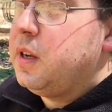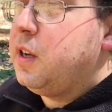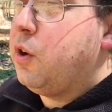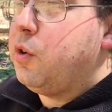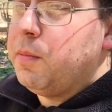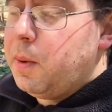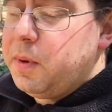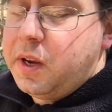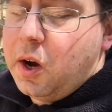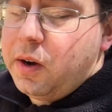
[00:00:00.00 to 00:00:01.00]
You know, you might
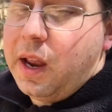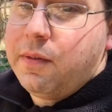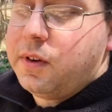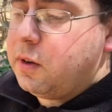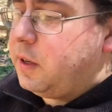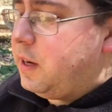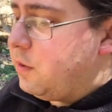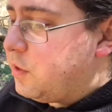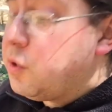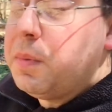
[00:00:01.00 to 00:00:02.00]
be carrying heavier gear.
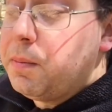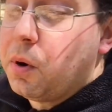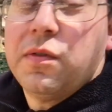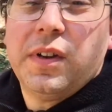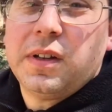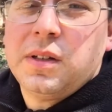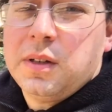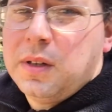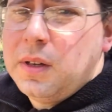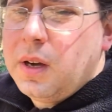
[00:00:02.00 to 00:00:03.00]
This would be perfect.
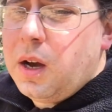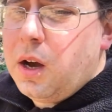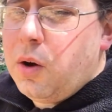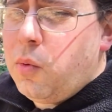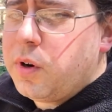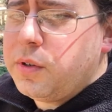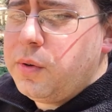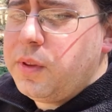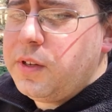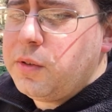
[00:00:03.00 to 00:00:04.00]
1 or
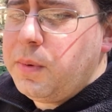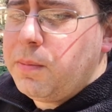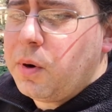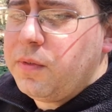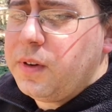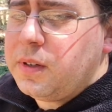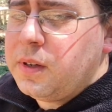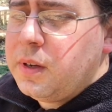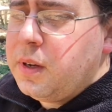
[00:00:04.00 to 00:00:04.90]
2 of these would be perfect.